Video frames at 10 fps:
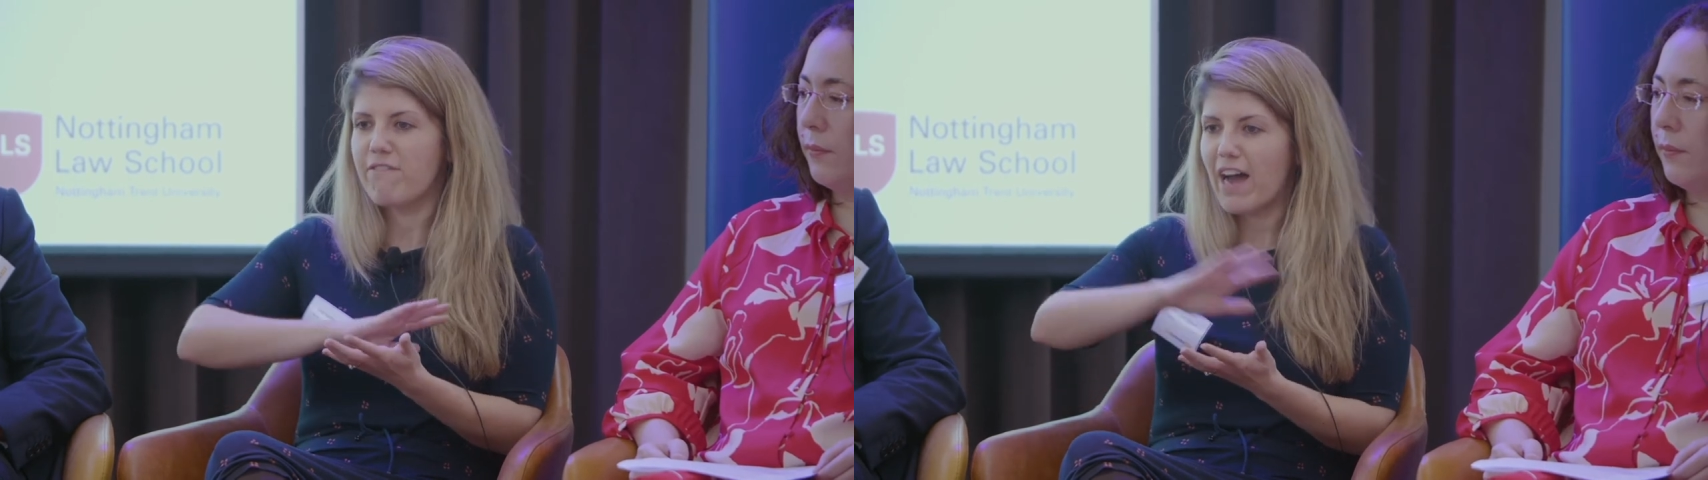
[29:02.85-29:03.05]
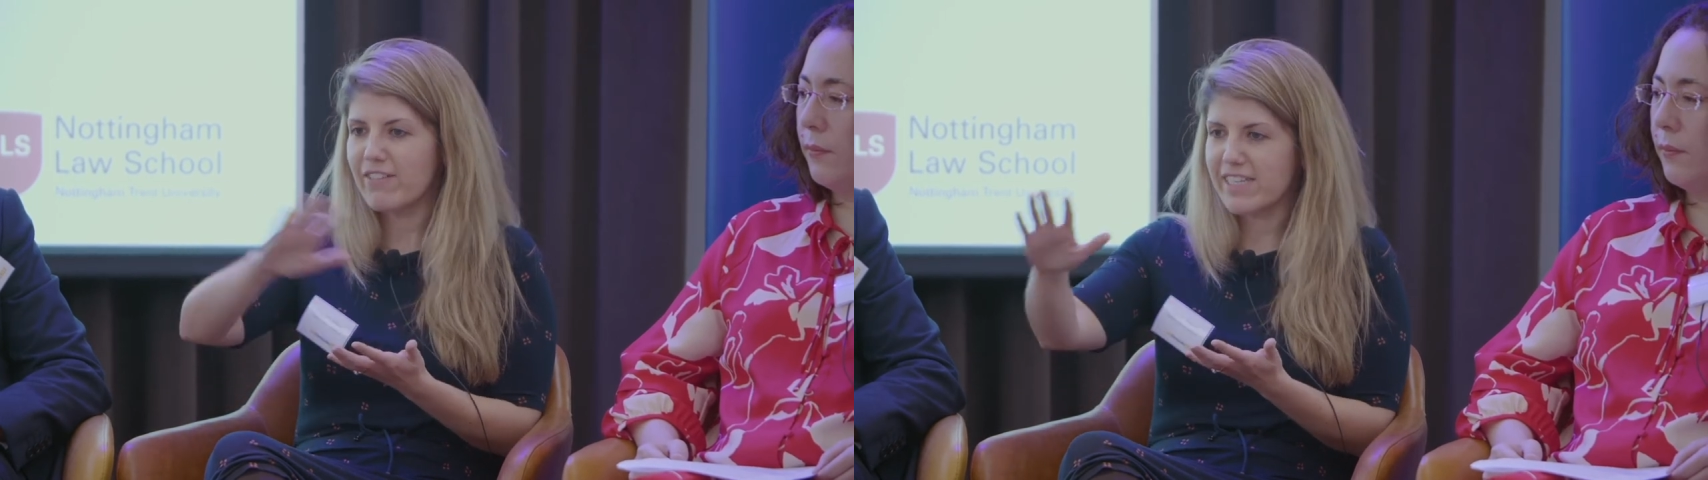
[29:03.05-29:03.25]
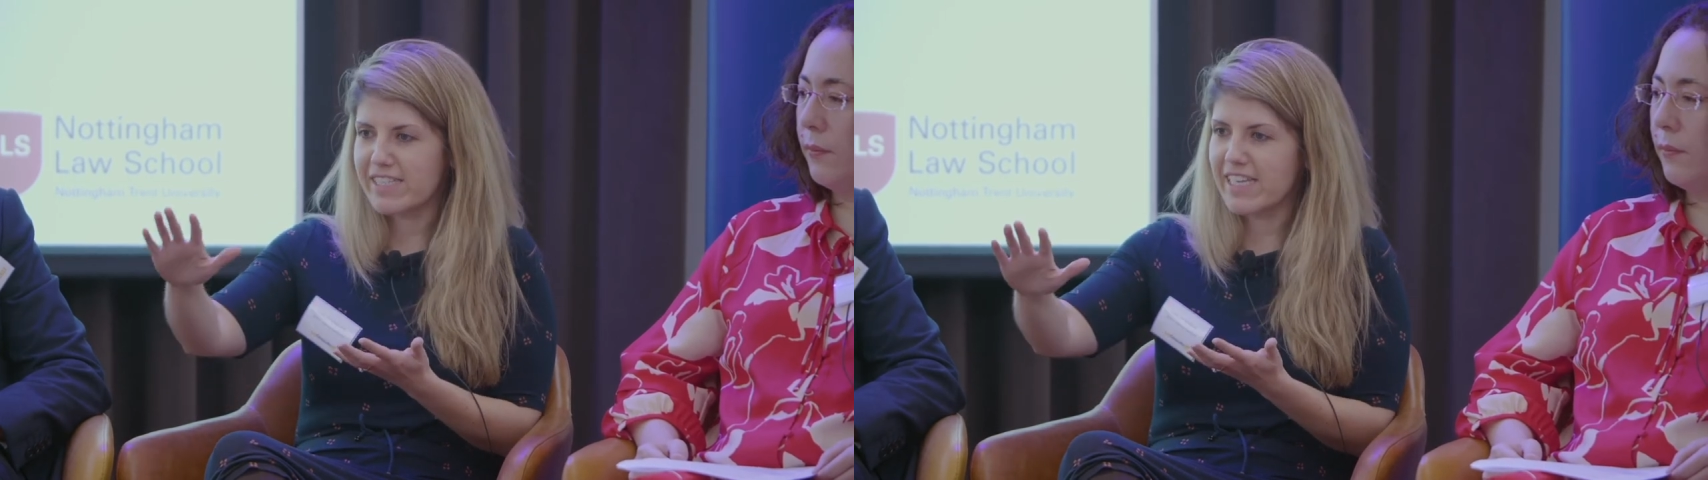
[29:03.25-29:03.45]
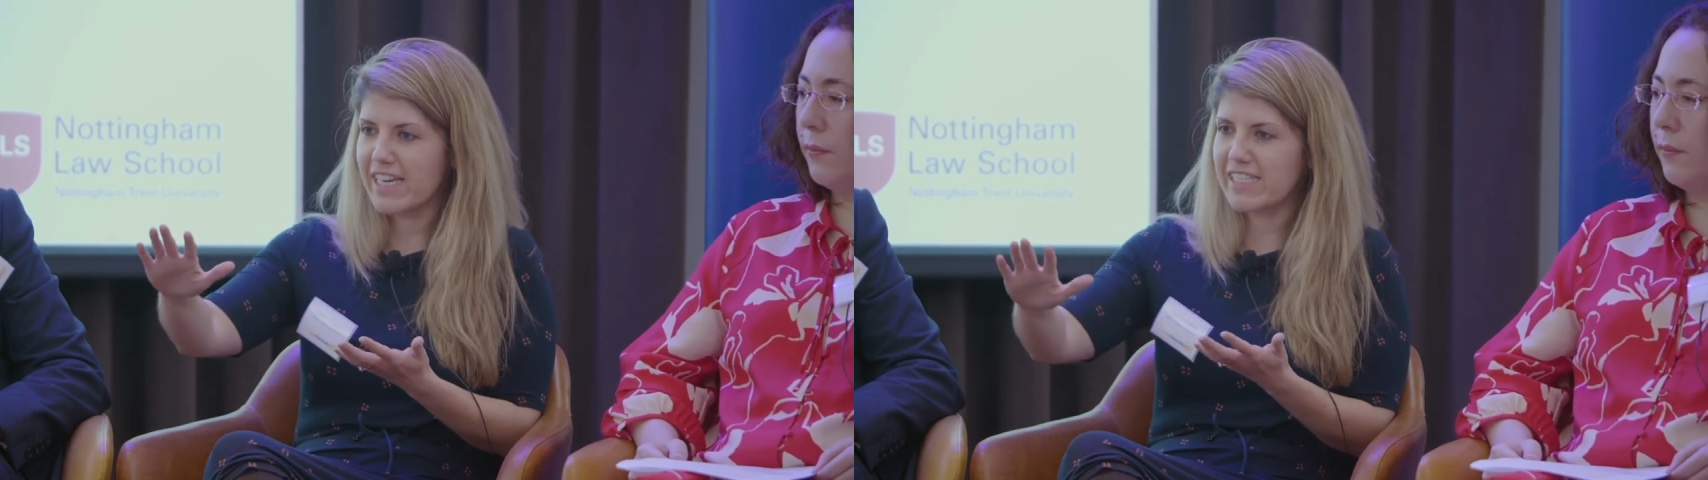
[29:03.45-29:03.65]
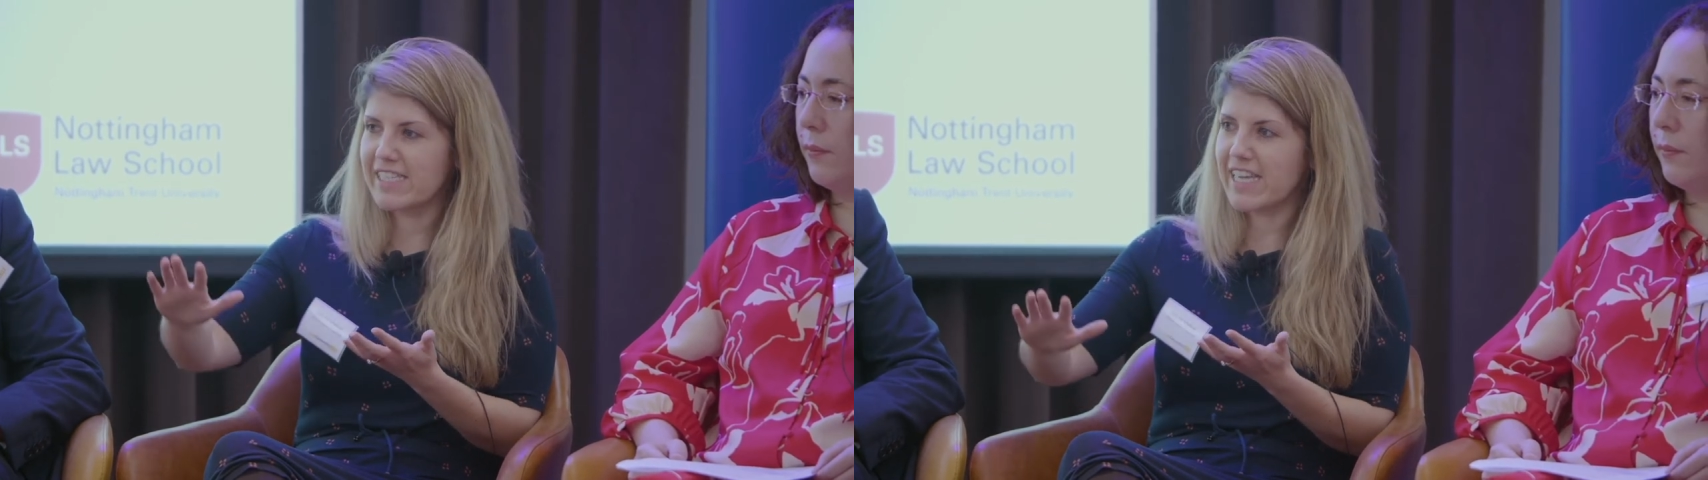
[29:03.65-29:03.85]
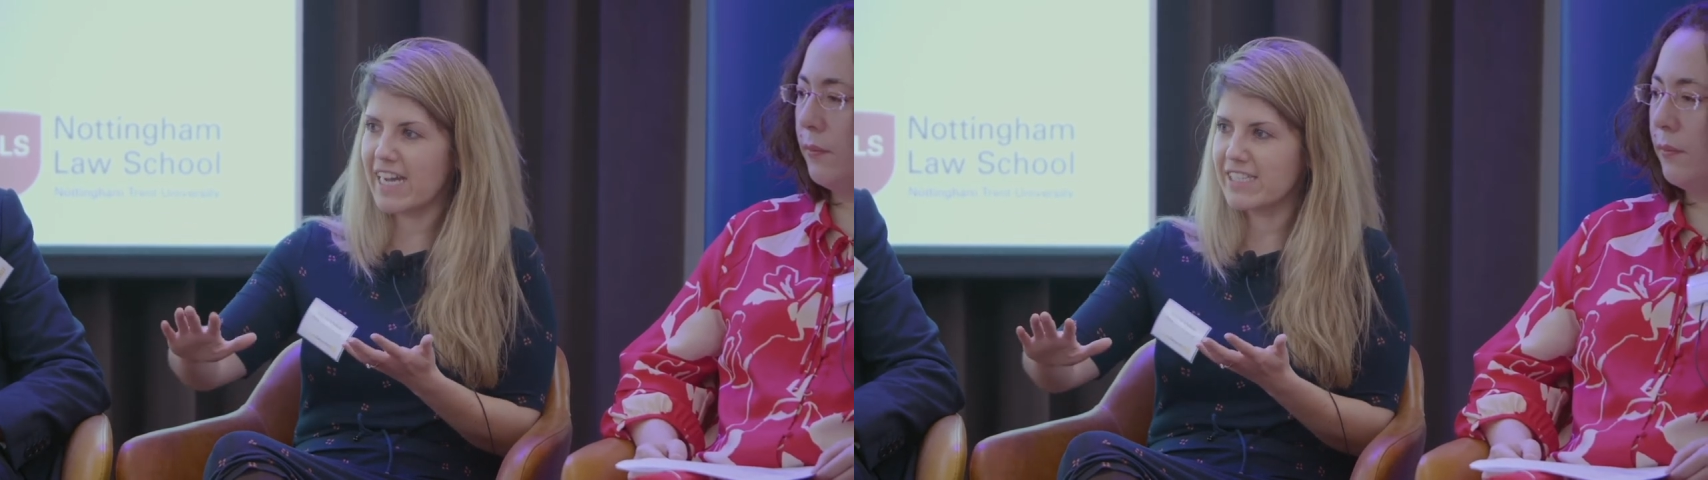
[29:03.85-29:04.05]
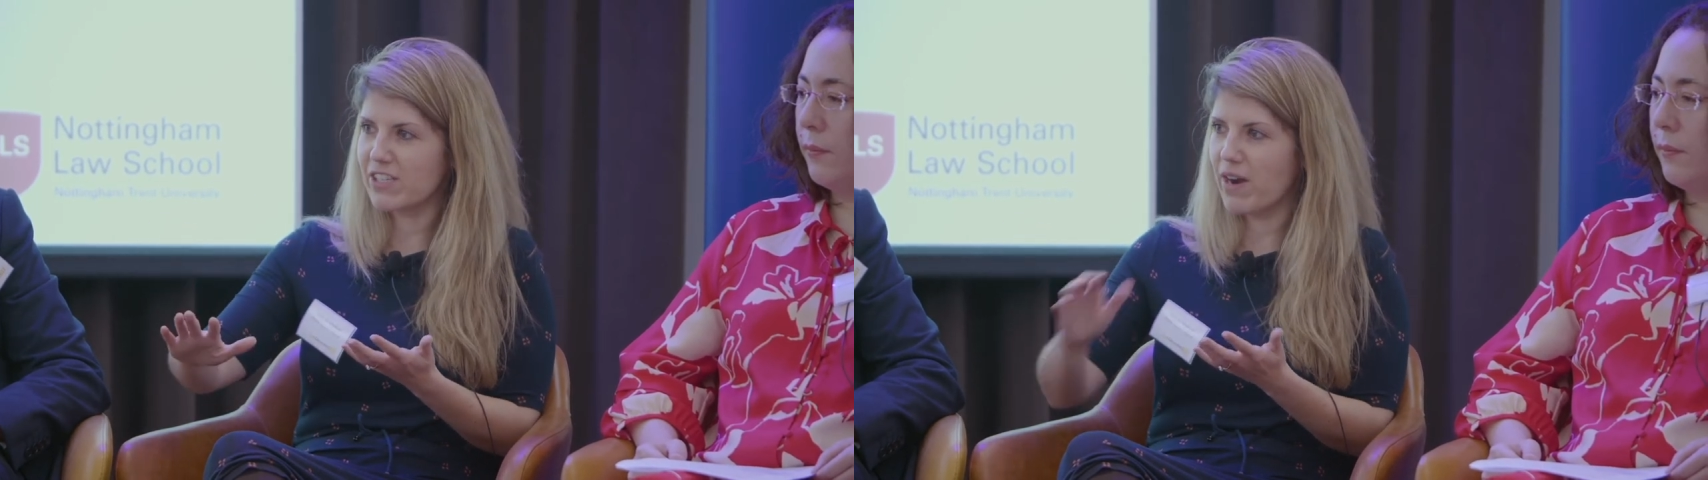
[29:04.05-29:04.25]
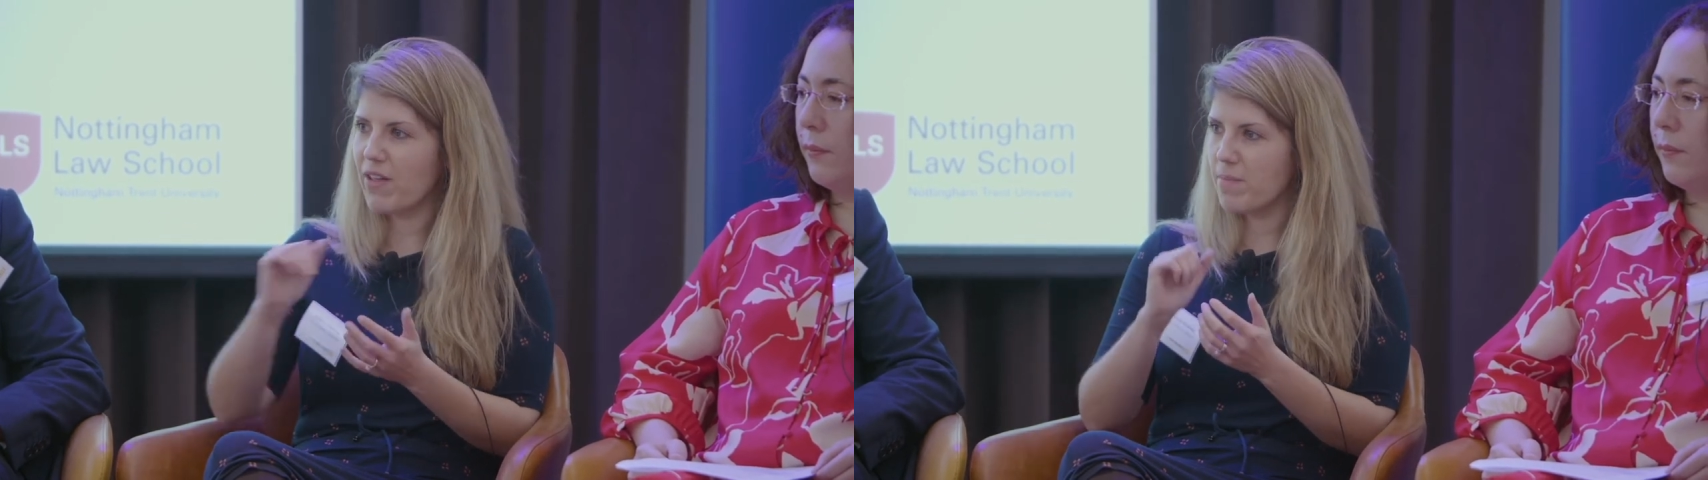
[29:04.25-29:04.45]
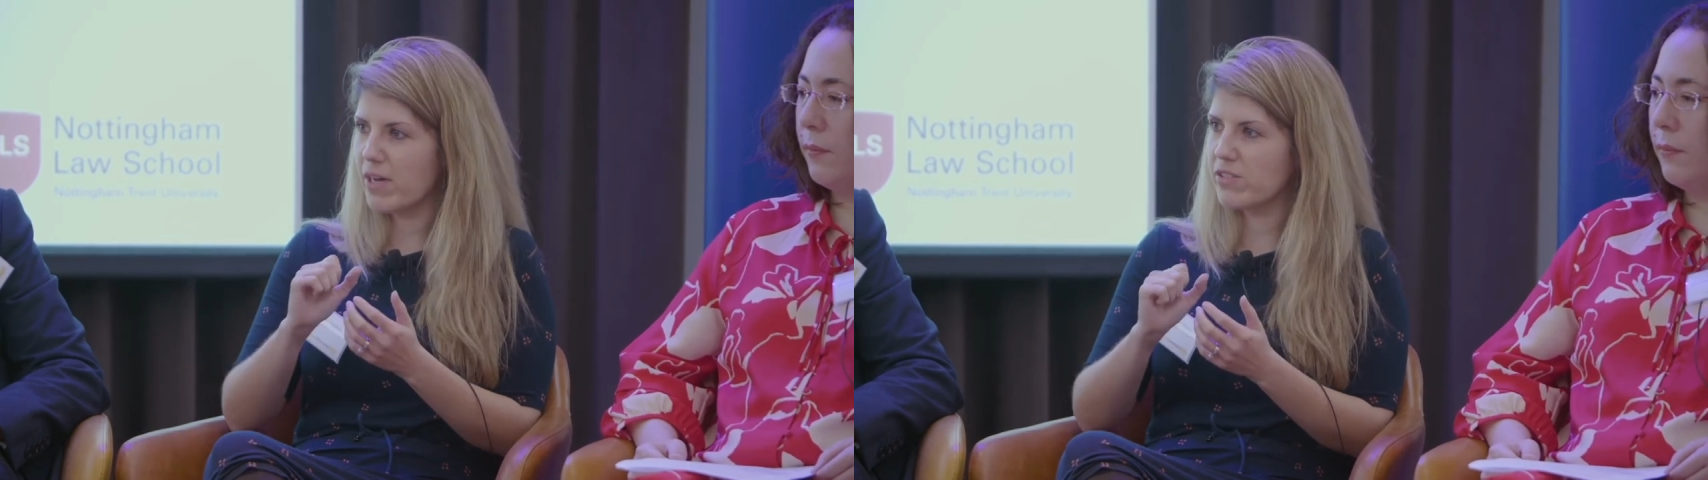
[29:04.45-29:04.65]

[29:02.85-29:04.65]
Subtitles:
various things scattered around the